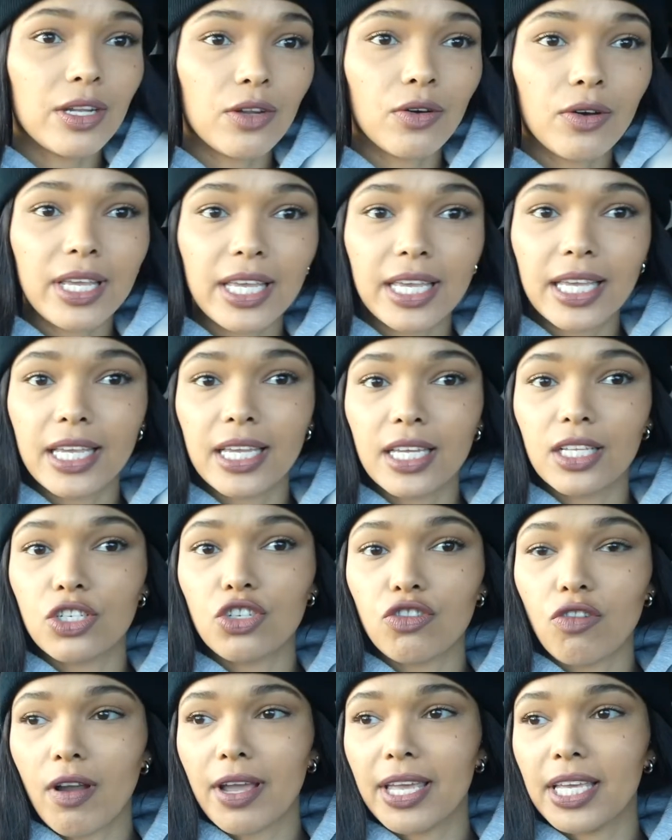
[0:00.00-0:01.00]
not here
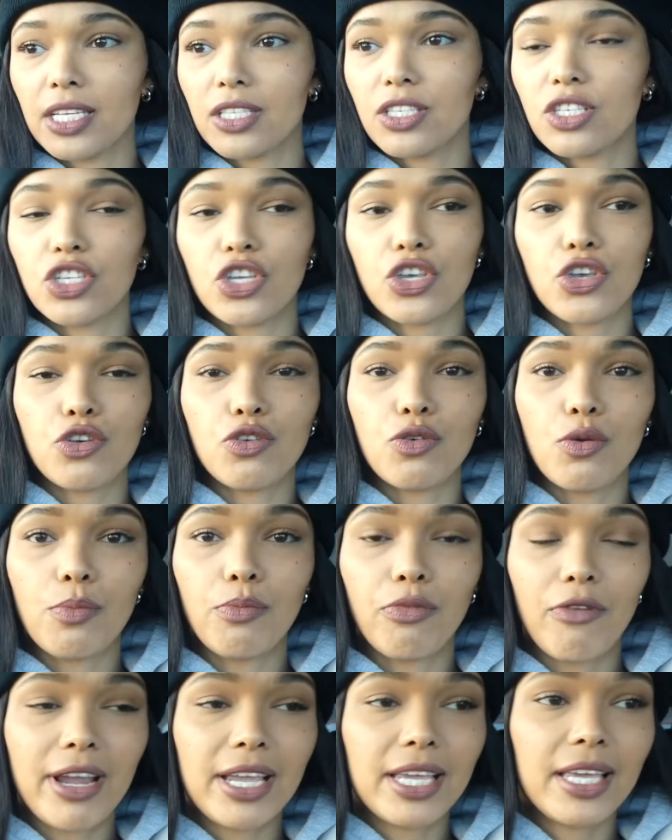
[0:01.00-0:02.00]
trying to
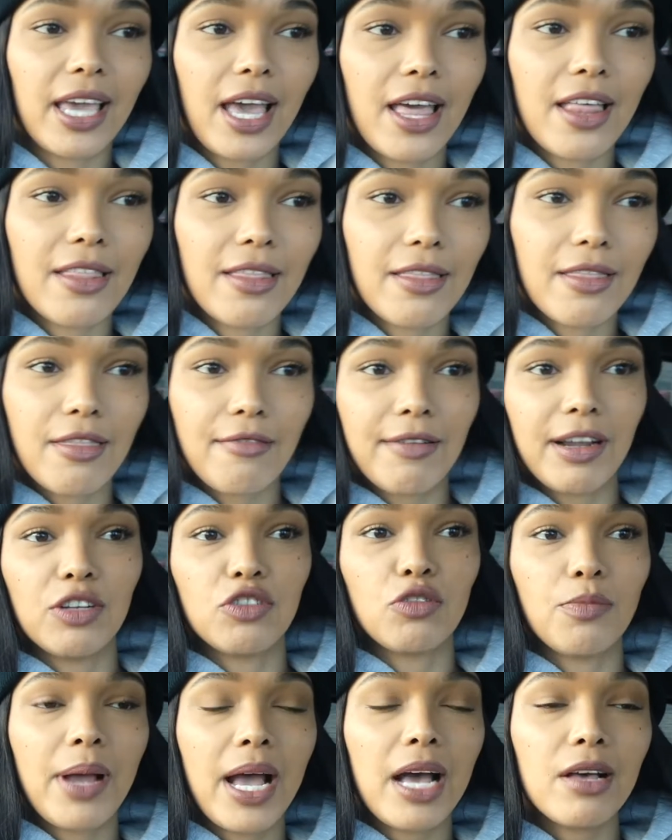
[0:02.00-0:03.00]
break
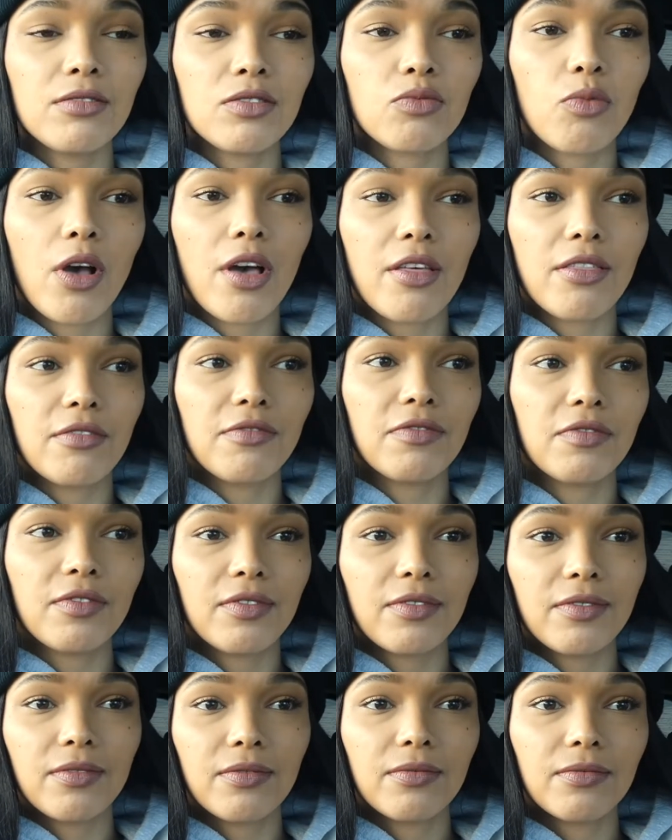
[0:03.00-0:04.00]
£300 worth of
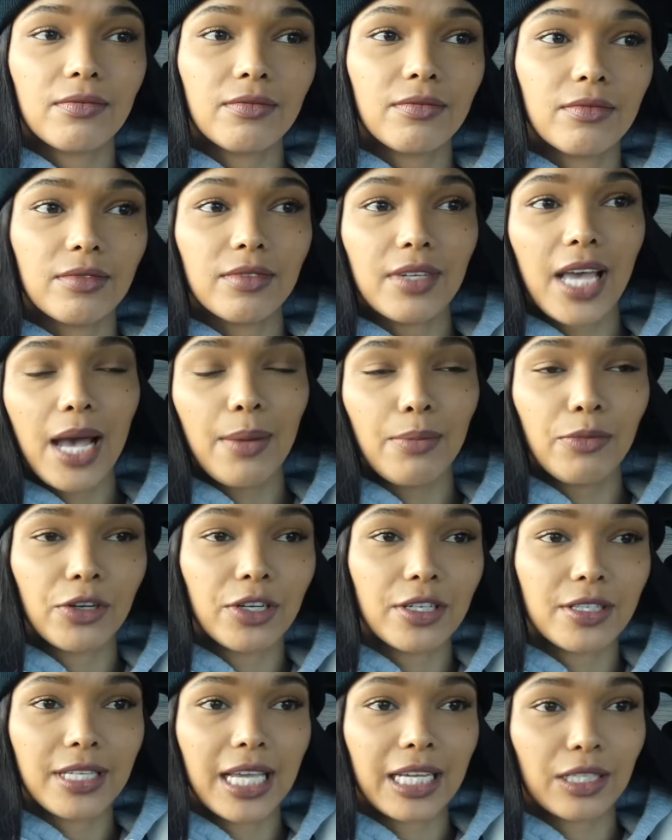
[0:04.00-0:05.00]

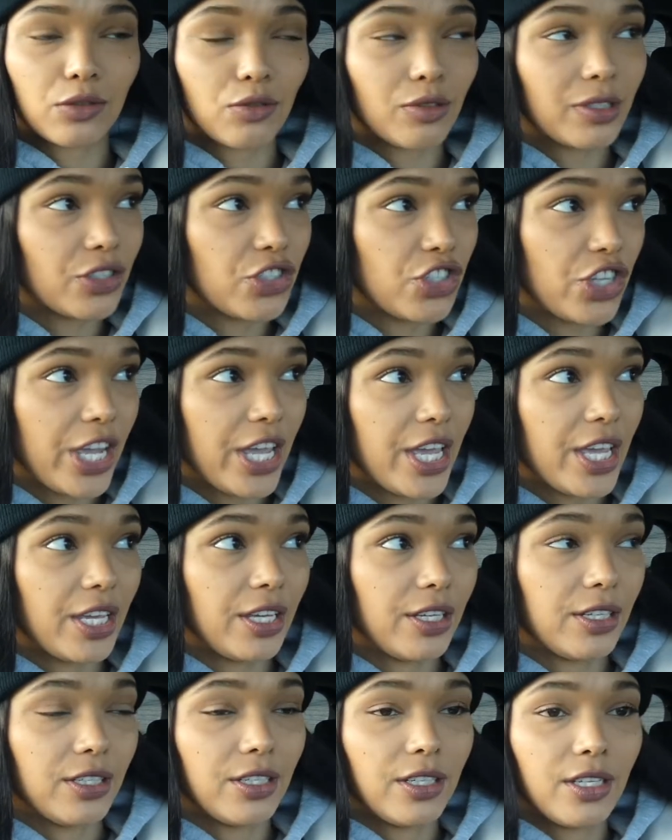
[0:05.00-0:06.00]
camera technology.
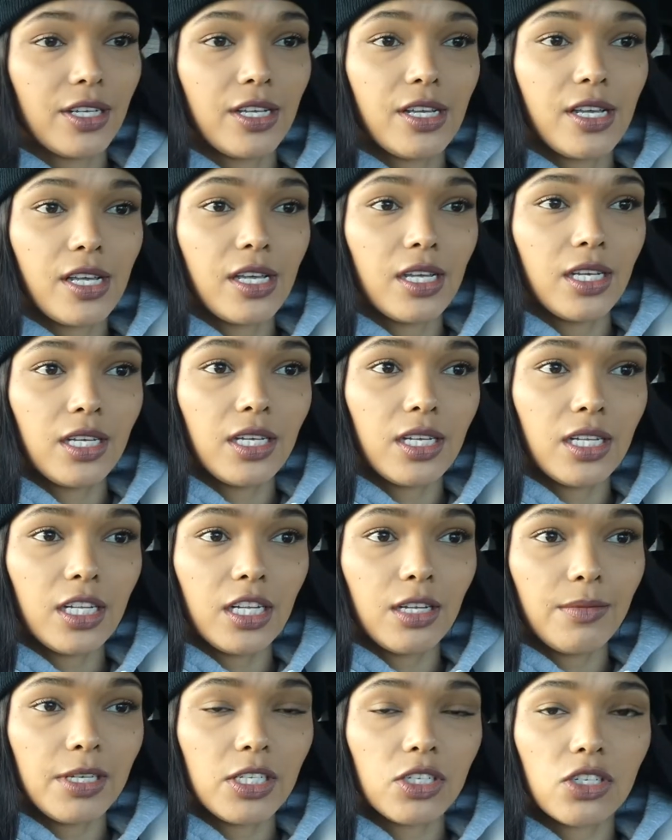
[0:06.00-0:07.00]

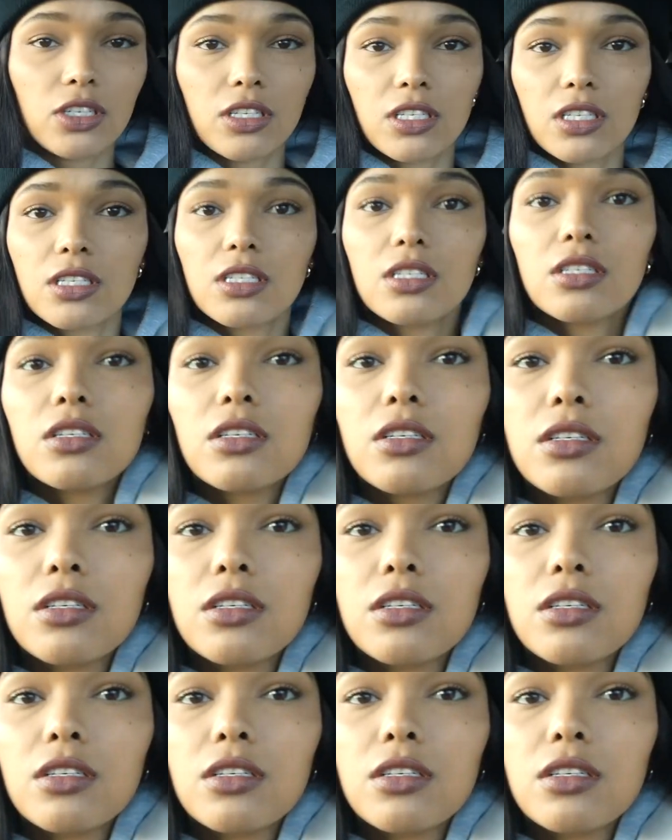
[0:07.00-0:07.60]
Let me just...